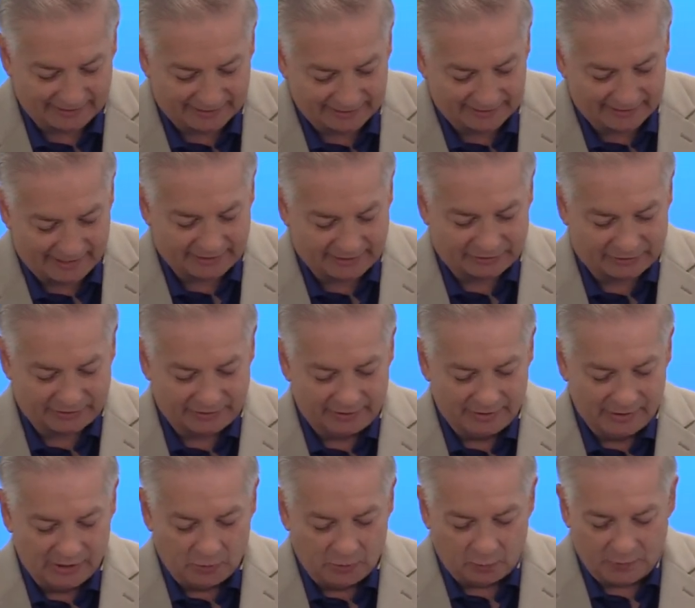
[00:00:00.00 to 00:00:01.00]
connection
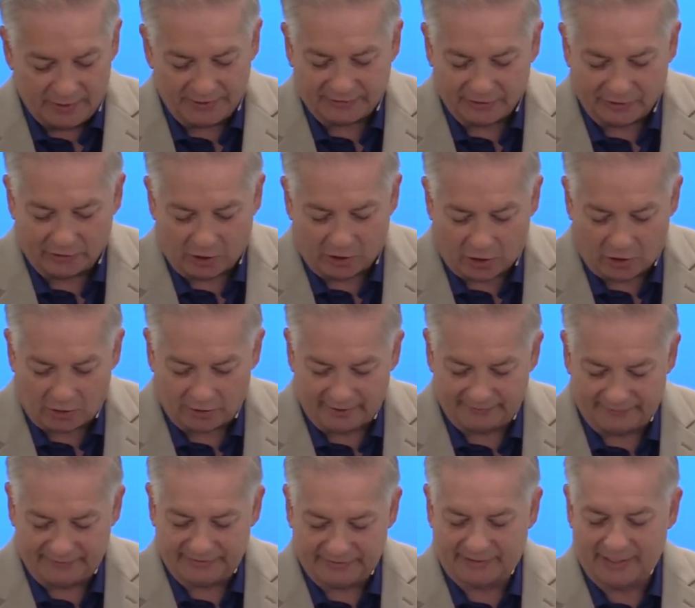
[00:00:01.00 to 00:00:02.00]
with the law
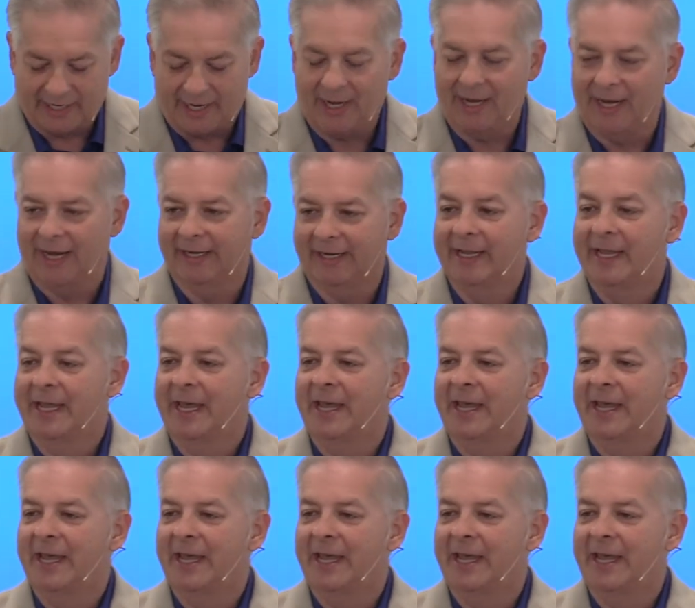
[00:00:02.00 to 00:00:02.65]
of his God.